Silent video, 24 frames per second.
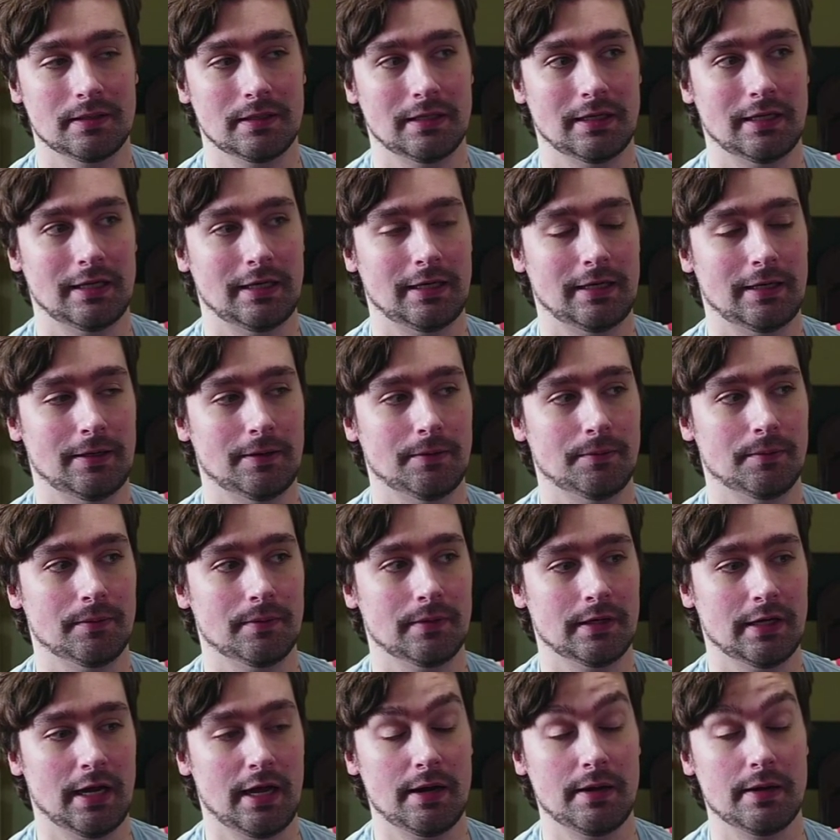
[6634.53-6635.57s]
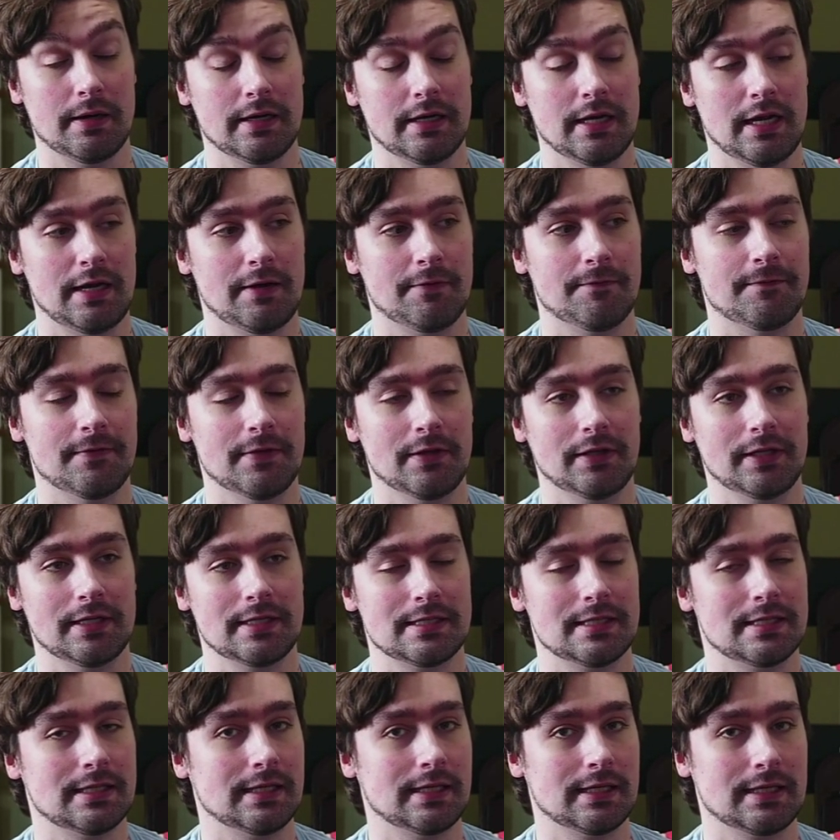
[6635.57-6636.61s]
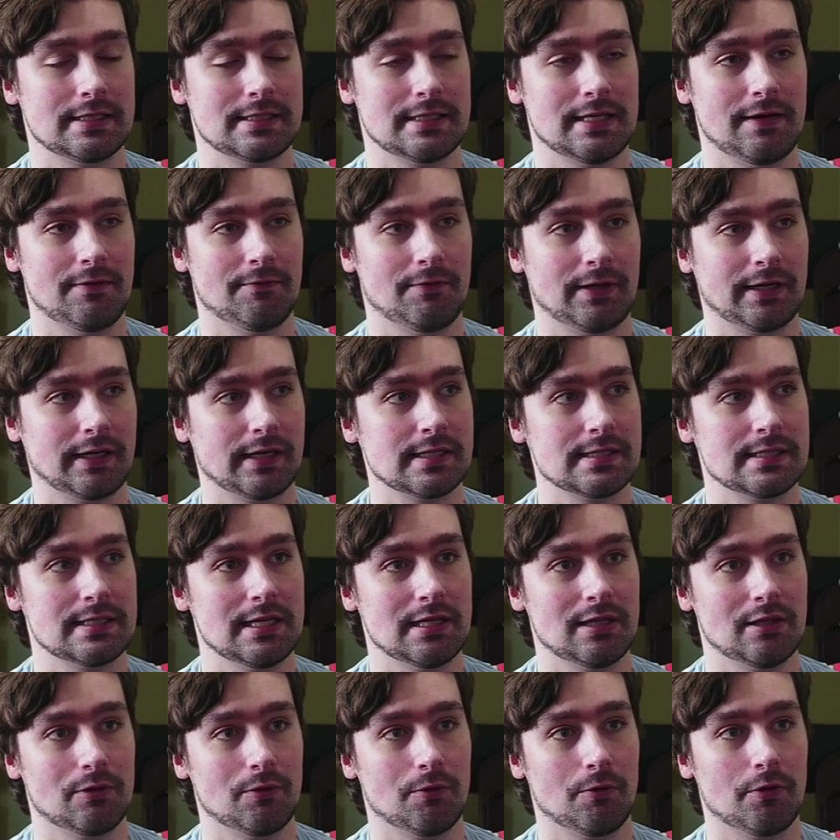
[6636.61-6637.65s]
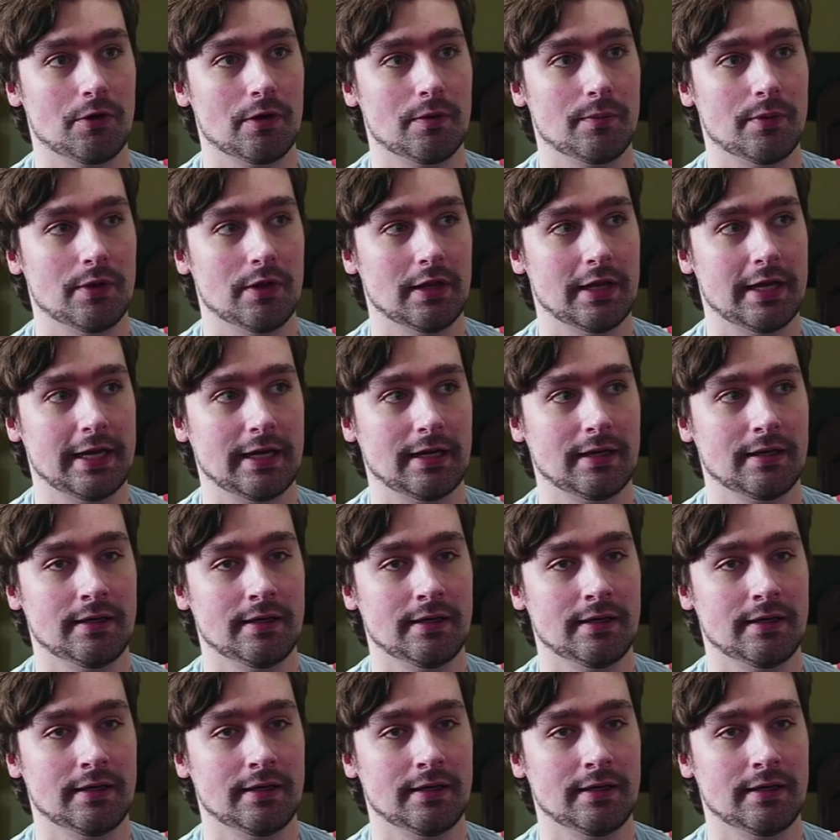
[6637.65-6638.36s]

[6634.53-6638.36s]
Uh, not not a villain to the extent of like a Sith Lord, but like